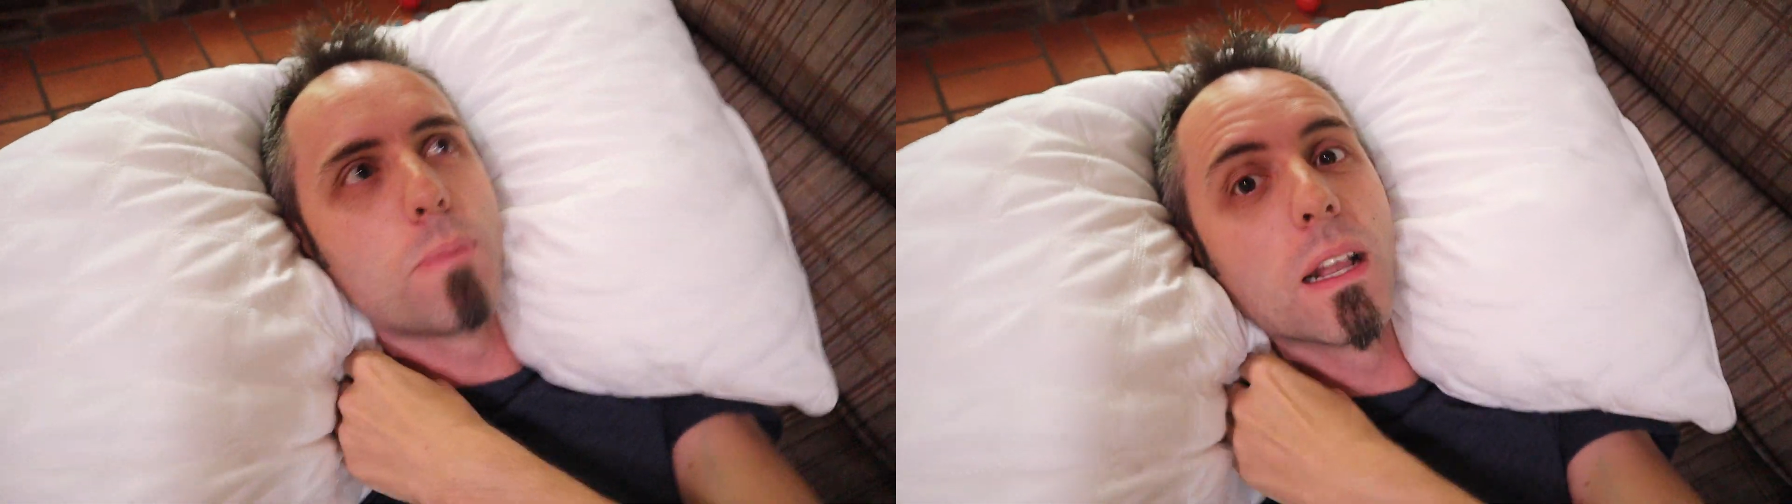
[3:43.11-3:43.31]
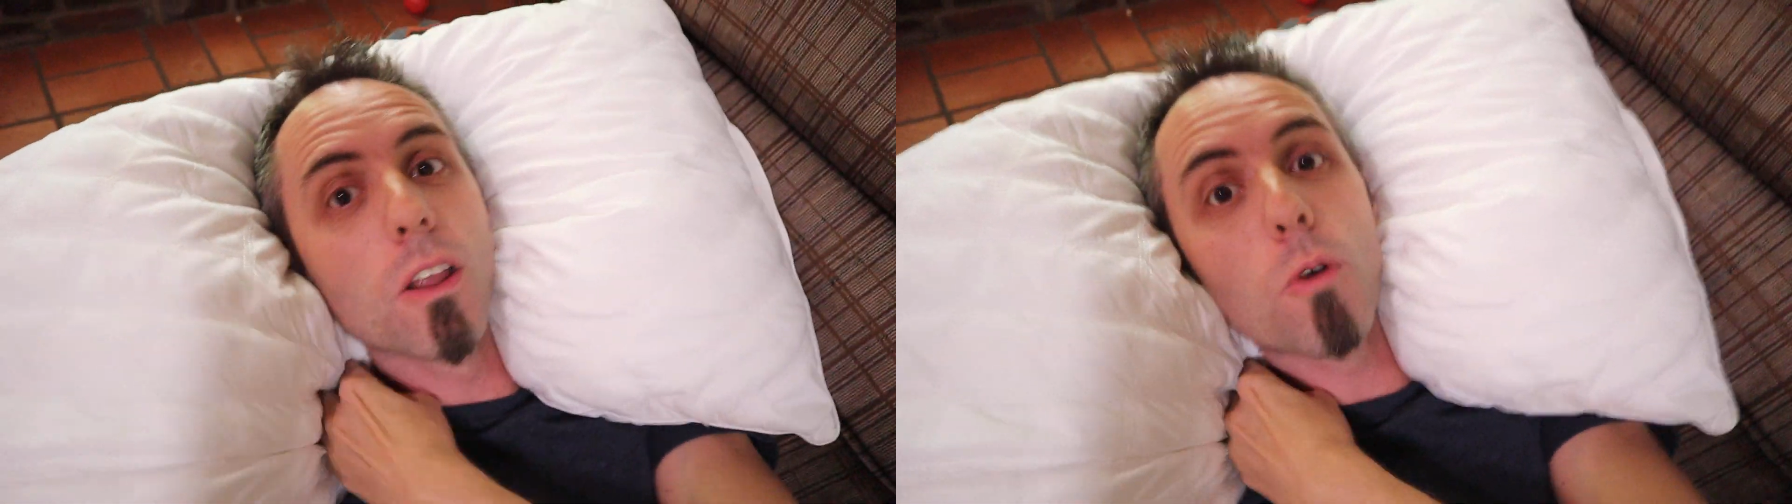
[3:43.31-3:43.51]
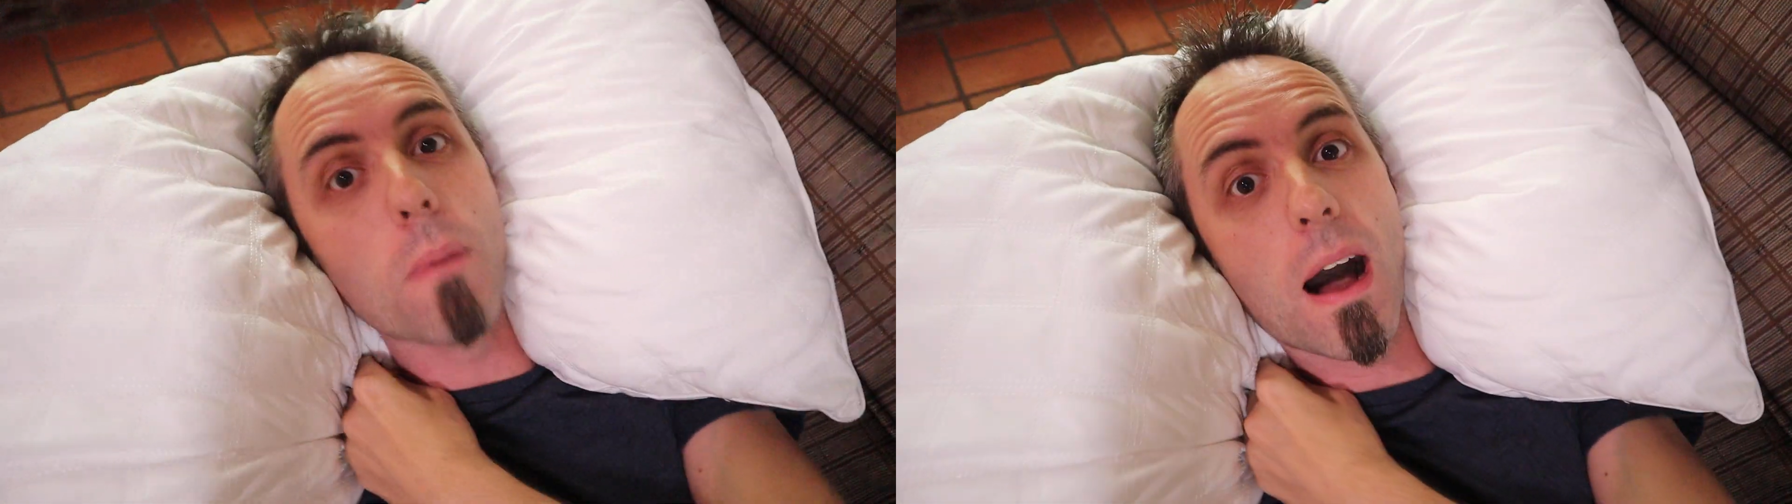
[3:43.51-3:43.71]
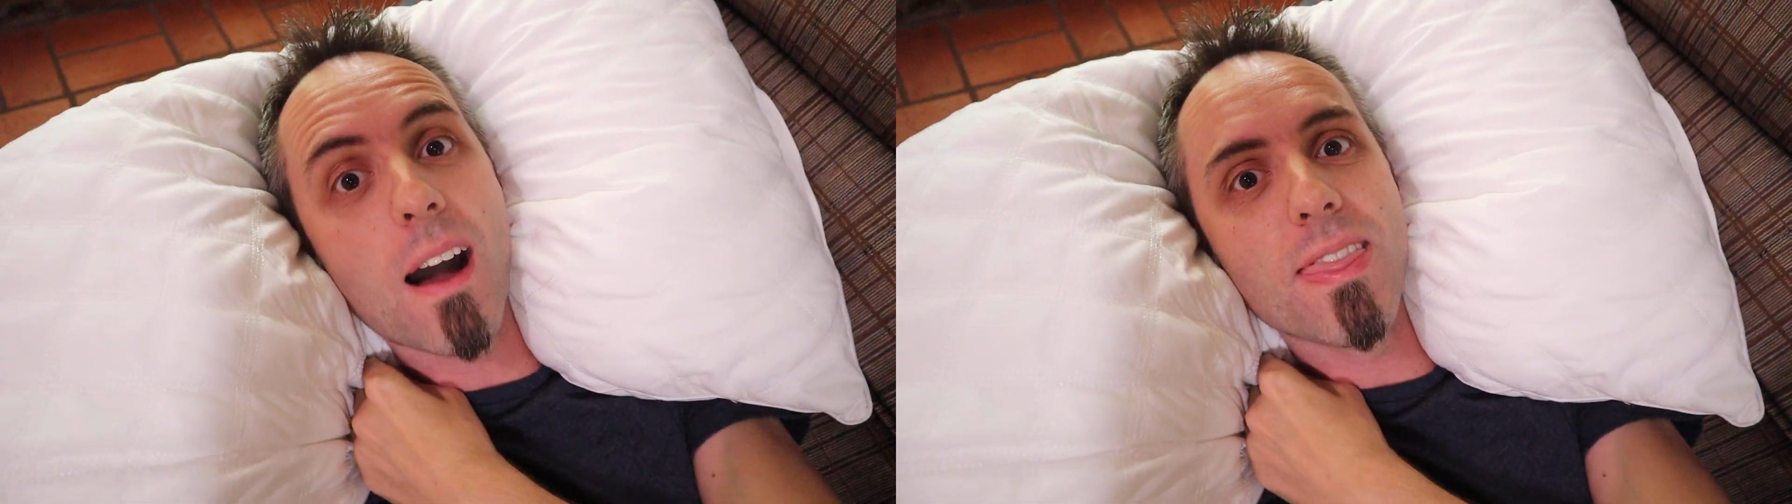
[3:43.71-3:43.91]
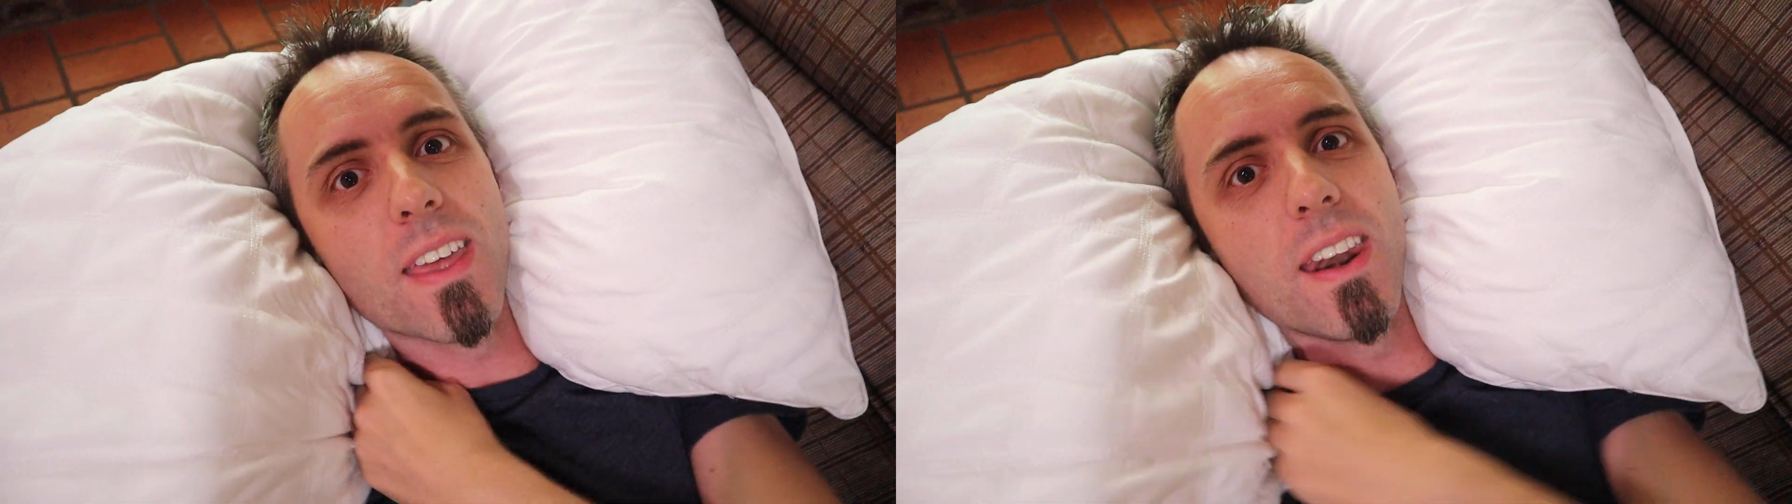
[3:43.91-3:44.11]
pillow
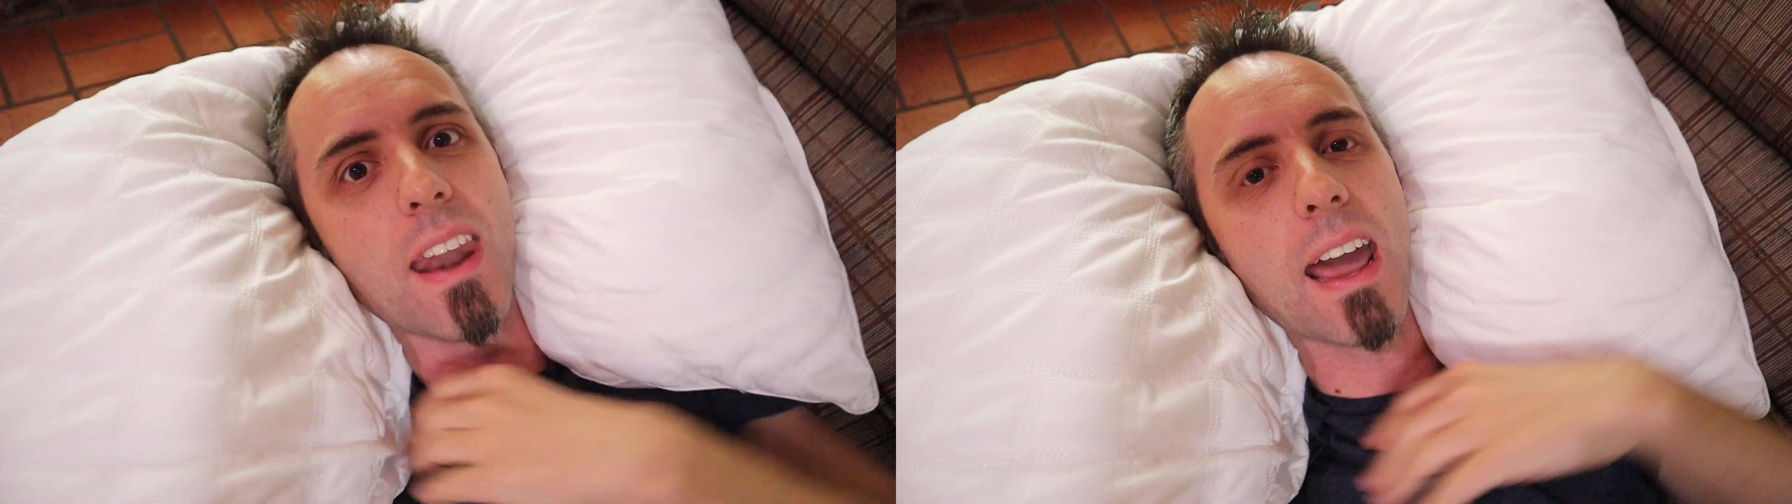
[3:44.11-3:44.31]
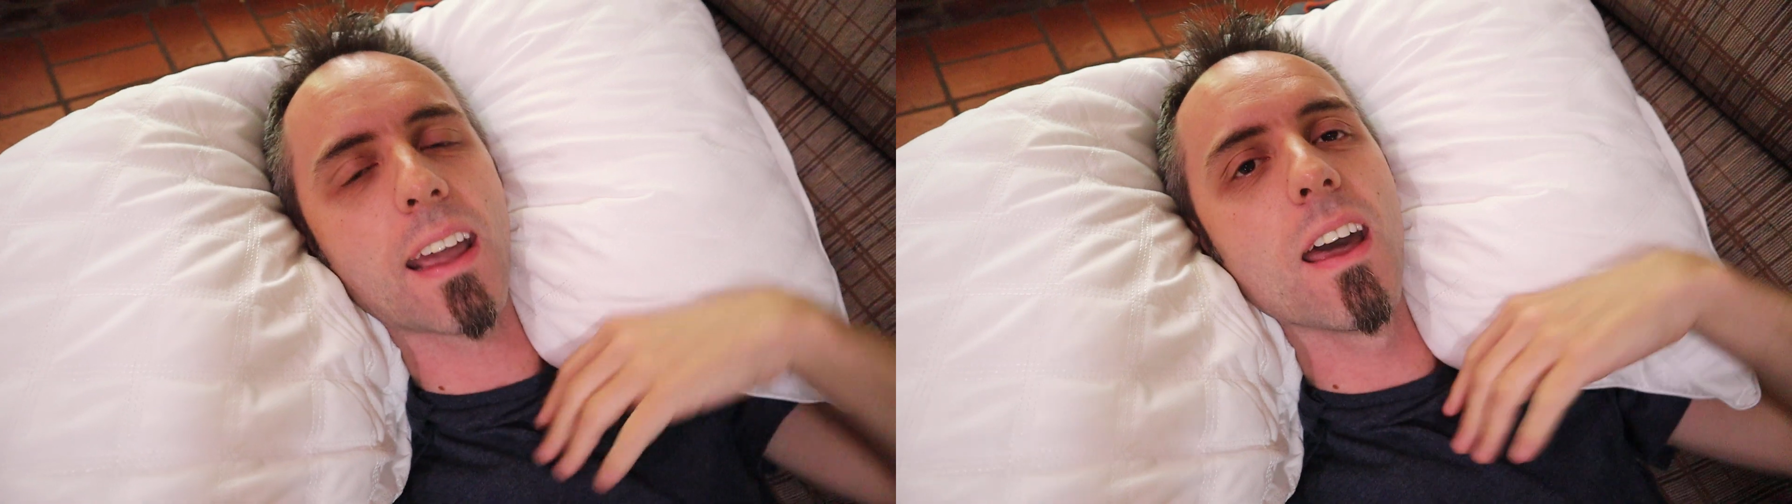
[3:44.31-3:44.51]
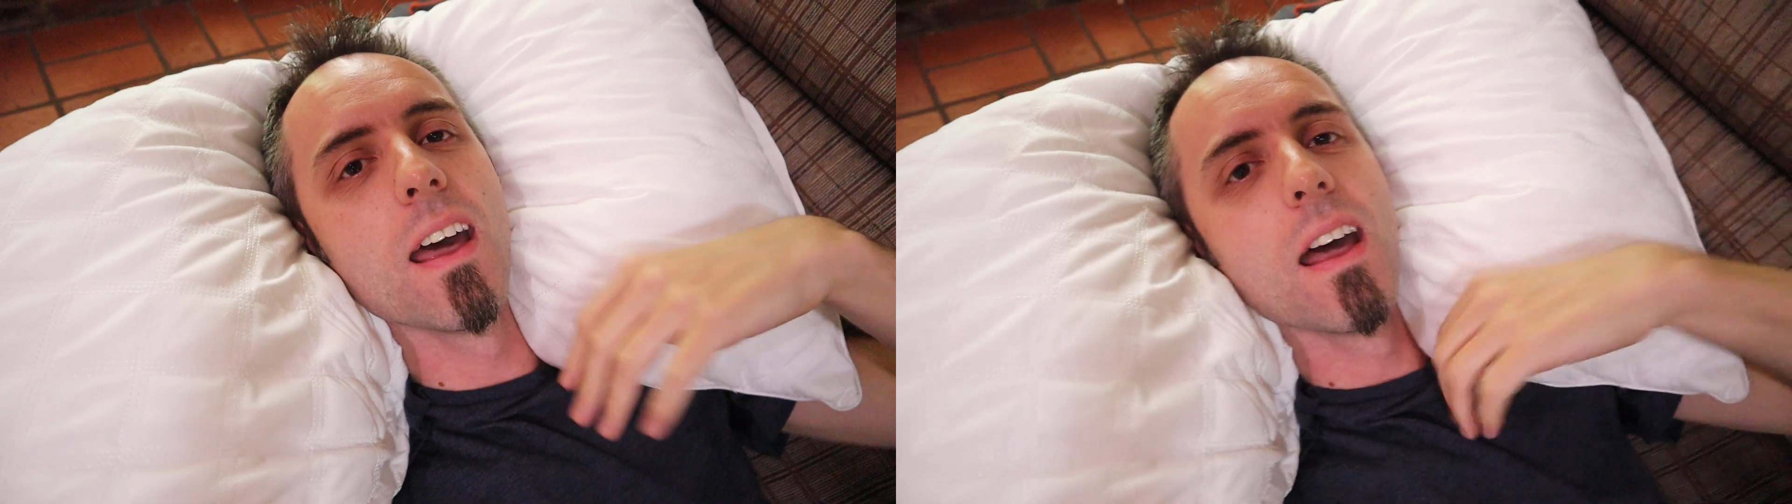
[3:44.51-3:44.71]
behind the neck.